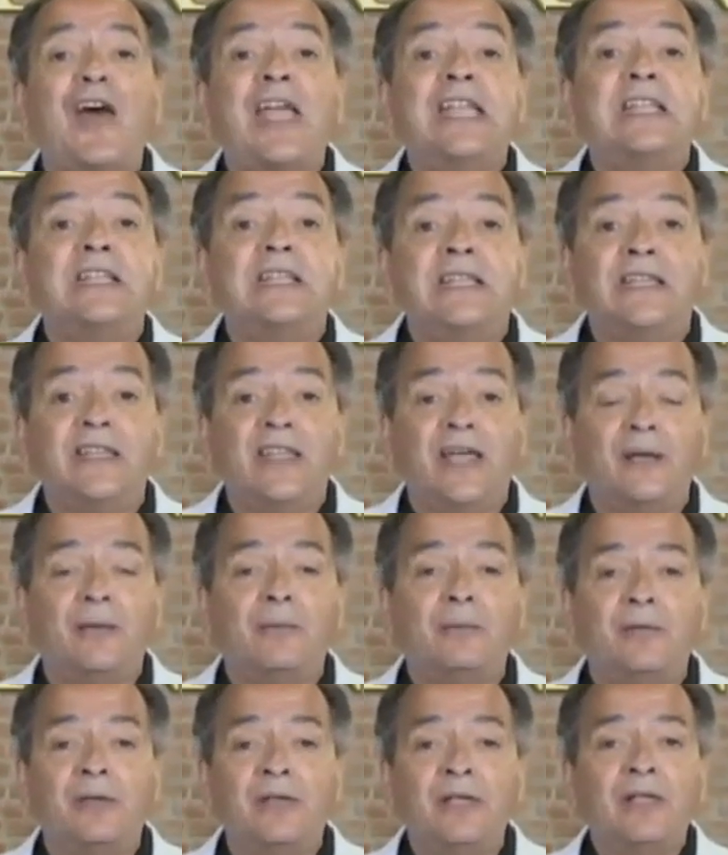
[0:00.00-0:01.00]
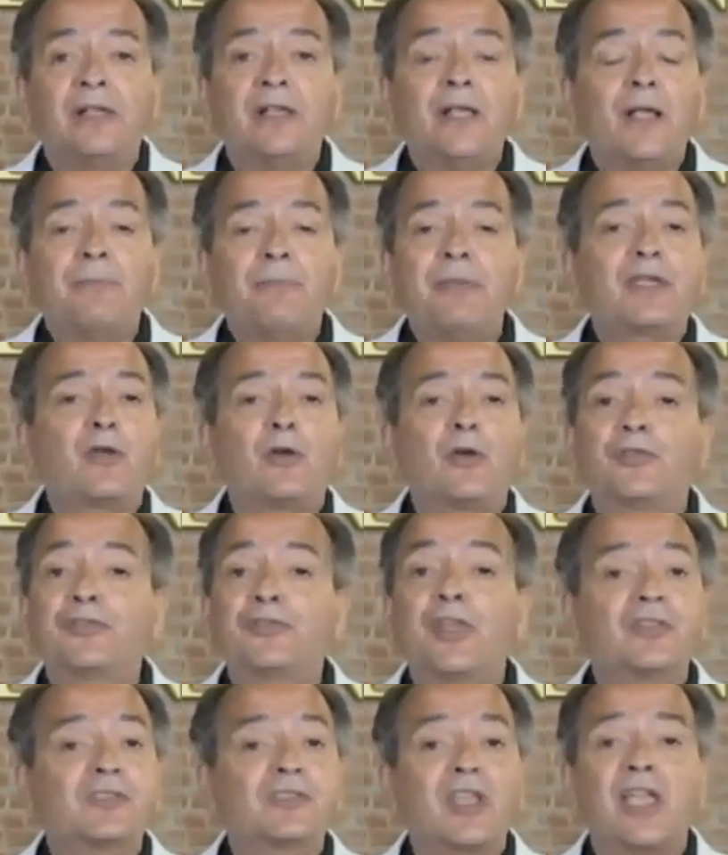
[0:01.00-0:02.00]
fight in them,
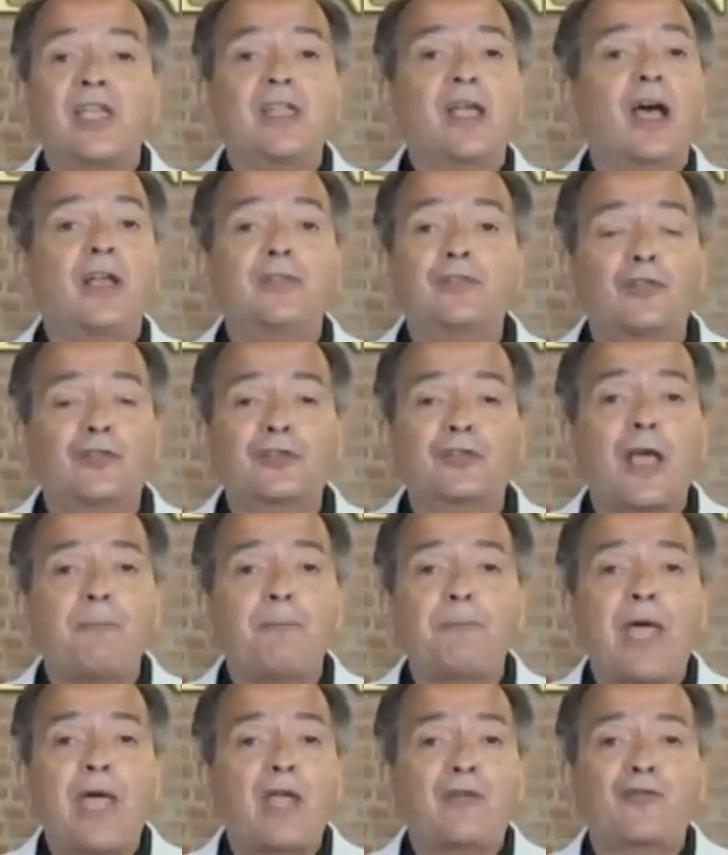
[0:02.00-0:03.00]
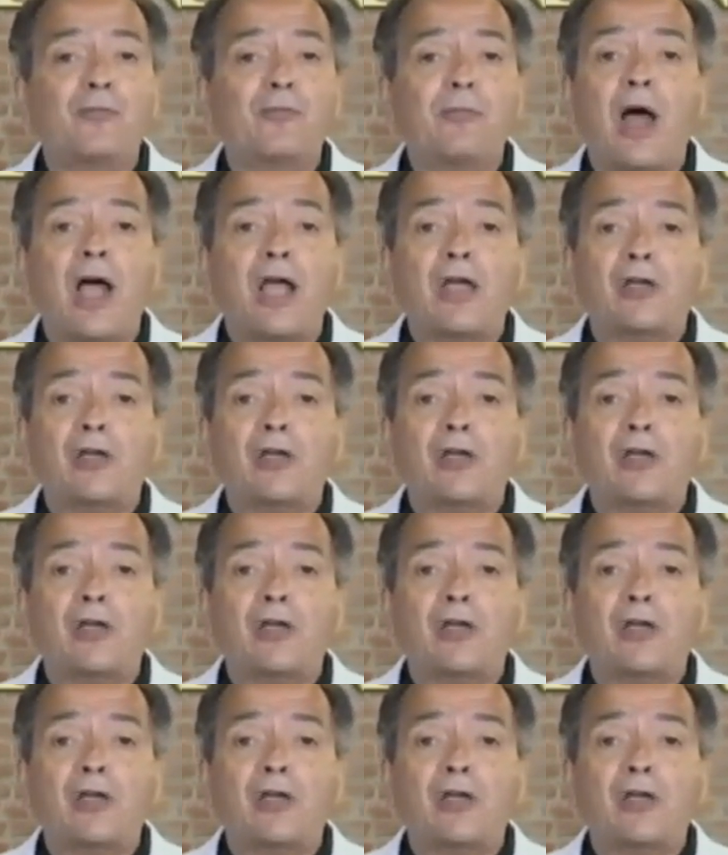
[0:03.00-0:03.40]
because I'll tell you, I just got back from